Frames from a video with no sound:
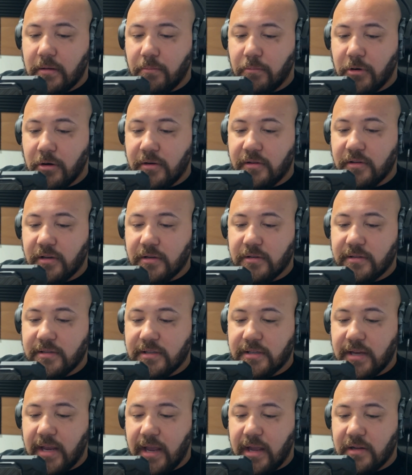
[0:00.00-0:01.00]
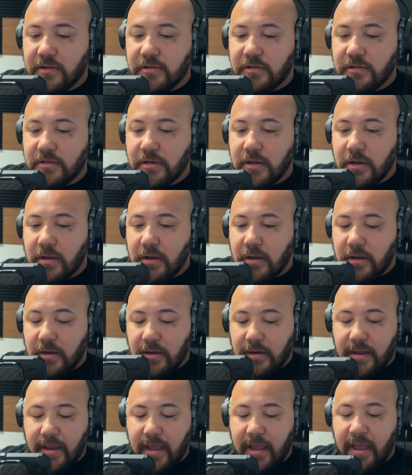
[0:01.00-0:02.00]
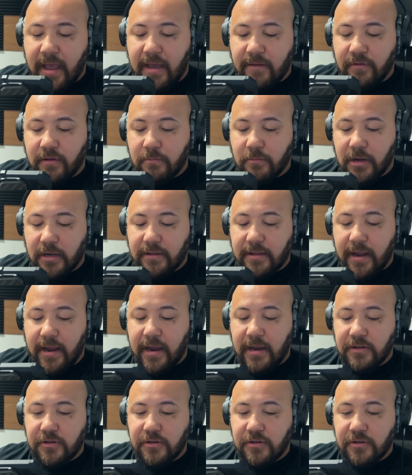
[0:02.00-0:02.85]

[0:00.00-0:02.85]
Bro, he's looking sketch. Have him like that,